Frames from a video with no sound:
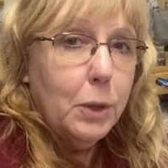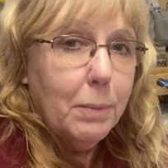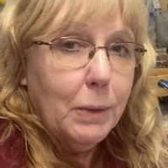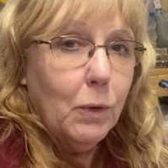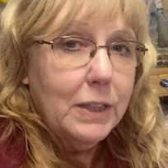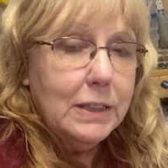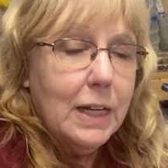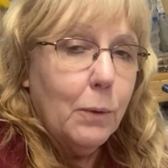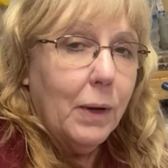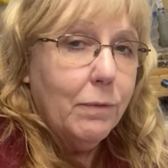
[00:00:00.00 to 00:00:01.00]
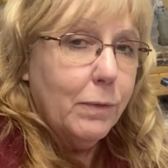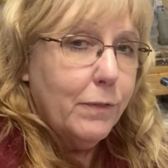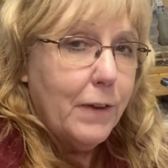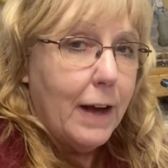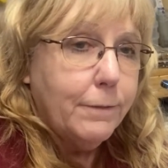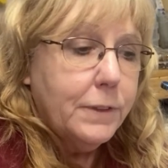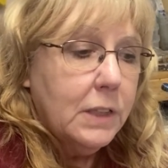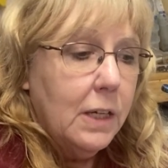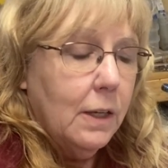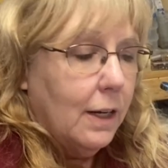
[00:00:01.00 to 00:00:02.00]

So you might want to stay away from FAFs